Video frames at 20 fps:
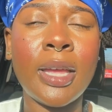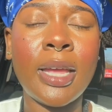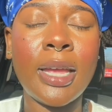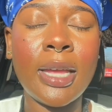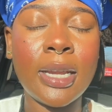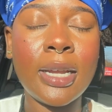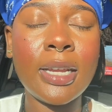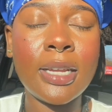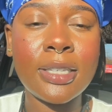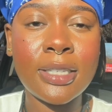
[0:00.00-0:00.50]

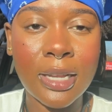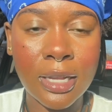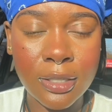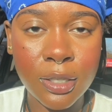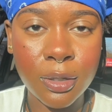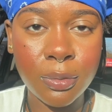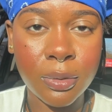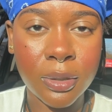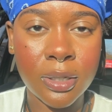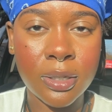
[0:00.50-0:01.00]
it is that
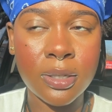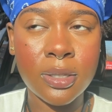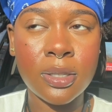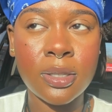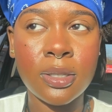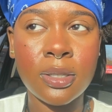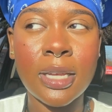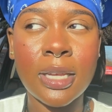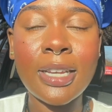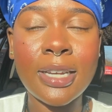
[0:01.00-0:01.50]

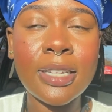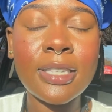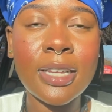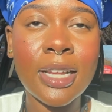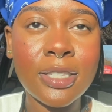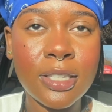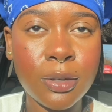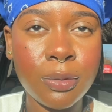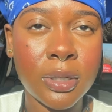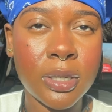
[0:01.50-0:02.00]
serious. It is
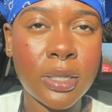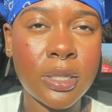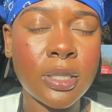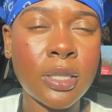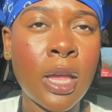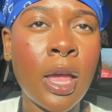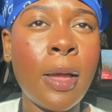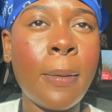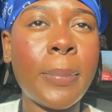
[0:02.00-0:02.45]
that serious.